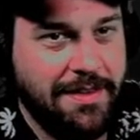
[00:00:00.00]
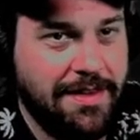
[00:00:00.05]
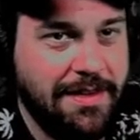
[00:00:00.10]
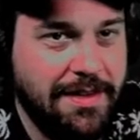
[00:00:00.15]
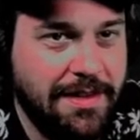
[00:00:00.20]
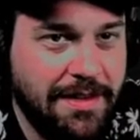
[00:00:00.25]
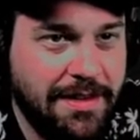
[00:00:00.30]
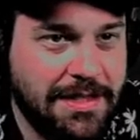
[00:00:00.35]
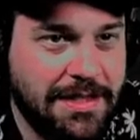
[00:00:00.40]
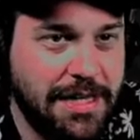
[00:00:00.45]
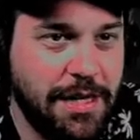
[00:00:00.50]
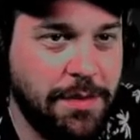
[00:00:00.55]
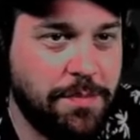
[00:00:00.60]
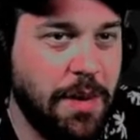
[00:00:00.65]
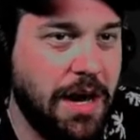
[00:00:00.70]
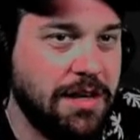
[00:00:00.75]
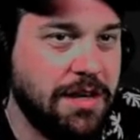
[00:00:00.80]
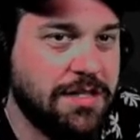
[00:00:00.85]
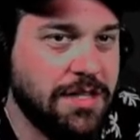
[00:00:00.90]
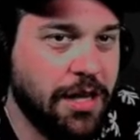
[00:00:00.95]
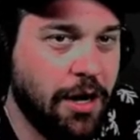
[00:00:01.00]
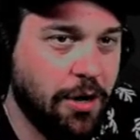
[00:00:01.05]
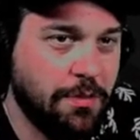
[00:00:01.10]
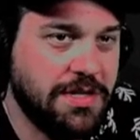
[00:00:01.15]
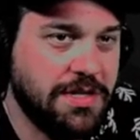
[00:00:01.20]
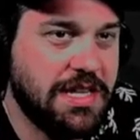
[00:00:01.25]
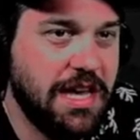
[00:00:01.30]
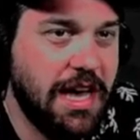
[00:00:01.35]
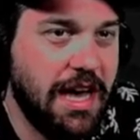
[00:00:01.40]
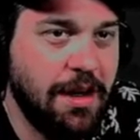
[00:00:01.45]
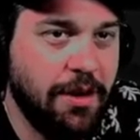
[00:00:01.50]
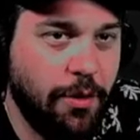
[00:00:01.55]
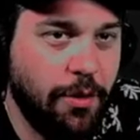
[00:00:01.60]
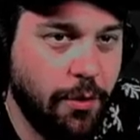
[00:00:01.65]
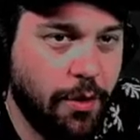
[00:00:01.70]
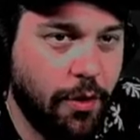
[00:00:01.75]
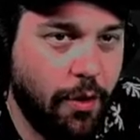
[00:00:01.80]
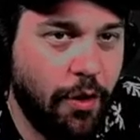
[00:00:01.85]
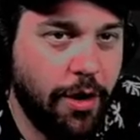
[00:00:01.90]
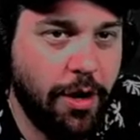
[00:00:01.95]
The Teapot Dome scandal,
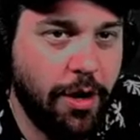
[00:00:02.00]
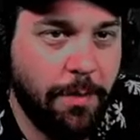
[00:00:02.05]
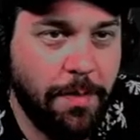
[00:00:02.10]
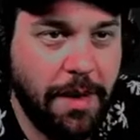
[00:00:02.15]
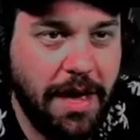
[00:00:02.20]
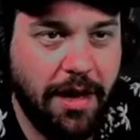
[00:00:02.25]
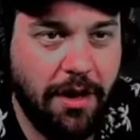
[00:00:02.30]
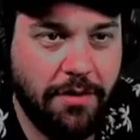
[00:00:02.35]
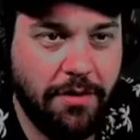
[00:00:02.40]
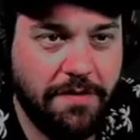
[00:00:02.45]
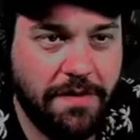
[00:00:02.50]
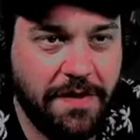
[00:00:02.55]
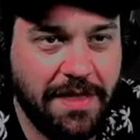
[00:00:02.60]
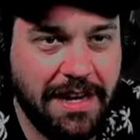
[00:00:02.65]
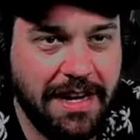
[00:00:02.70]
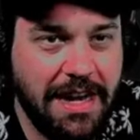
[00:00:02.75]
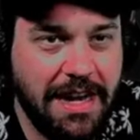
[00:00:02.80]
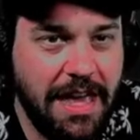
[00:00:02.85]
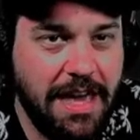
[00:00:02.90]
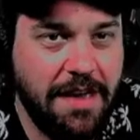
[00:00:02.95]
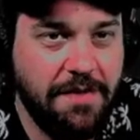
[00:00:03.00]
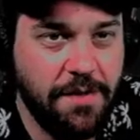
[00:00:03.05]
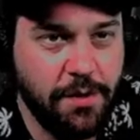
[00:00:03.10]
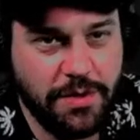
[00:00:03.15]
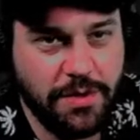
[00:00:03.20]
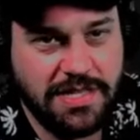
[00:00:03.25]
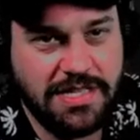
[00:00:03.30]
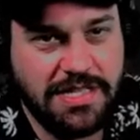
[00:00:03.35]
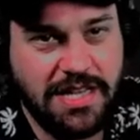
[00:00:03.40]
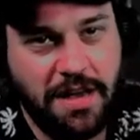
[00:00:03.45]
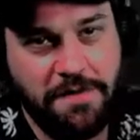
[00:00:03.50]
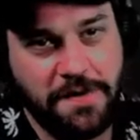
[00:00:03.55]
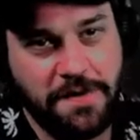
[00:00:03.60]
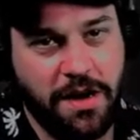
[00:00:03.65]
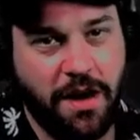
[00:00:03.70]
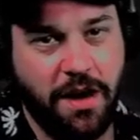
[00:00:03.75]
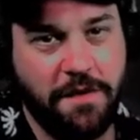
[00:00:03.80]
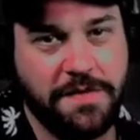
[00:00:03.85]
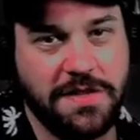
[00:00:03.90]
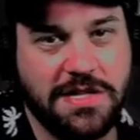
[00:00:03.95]
where oil bound for the Navy was siphoned
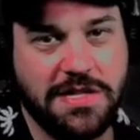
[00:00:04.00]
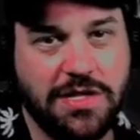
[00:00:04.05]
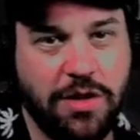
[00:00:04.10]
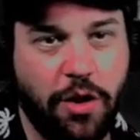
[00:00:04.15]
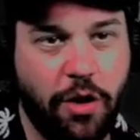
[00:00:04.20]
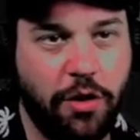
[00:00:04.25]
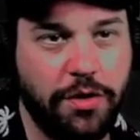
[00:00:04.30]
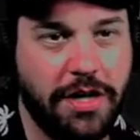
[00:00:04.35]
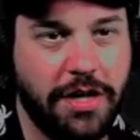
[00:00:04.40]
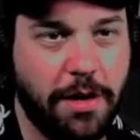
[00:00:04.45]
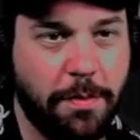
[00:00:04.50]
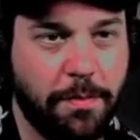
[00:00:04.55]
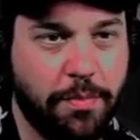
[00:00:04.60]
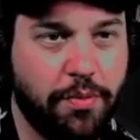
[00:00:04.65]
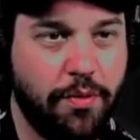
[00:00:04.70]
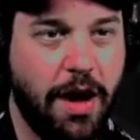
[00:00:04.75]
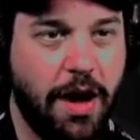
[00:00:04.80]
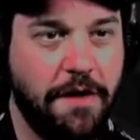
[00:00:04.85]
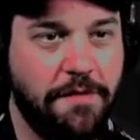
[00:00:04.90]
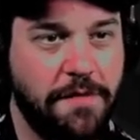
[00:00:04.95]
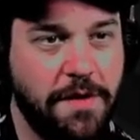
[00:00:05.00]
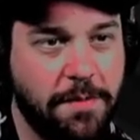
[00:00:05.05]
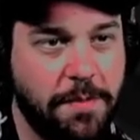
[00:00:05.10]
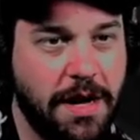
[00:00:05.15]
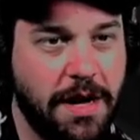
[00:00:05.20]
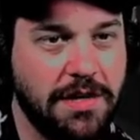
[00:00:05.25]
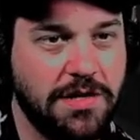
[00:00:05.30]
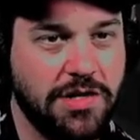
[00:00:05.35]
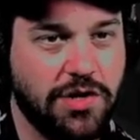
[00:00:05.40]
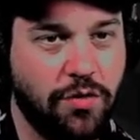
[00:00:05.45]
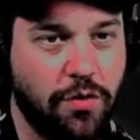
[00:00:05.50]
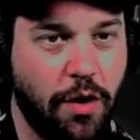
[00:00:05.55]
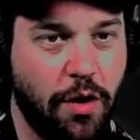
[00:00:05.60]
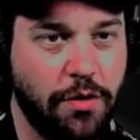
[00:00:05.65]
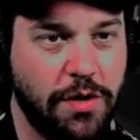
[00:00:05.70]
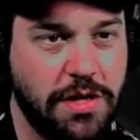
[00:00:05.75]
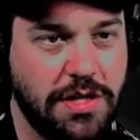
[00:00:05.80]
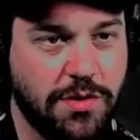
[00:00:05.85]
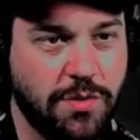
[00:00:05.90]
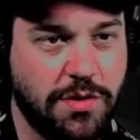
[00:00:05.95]
off and sold at a profit by his
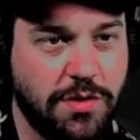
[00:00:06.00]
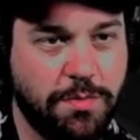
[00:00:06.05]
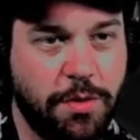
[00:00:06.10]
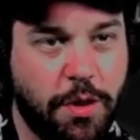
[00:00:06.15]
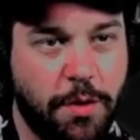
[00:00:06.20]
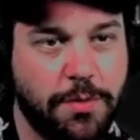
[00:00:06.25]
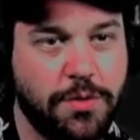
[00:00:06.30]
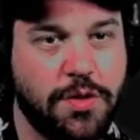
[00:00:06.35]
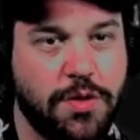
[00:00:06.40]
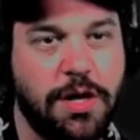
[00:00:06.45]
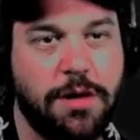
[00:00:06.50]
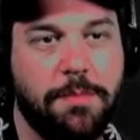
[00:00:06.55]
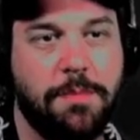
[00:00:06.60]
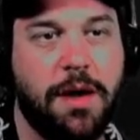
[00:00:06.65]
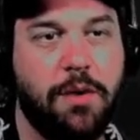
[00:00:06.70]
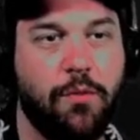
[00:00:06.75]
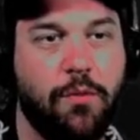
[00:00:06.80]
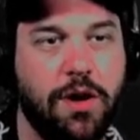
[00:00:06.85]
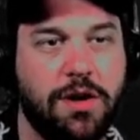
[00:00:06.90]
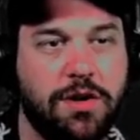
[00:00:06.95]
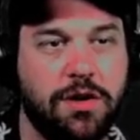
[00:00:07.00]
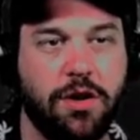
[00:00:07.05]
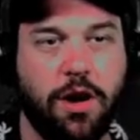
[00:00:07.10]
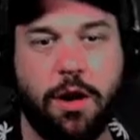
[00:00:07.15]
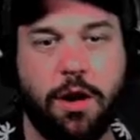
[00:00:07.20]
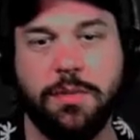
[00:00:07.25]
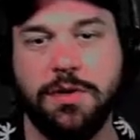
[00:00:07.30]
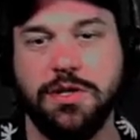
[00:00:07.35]
cronies, was perpetrated by what garbage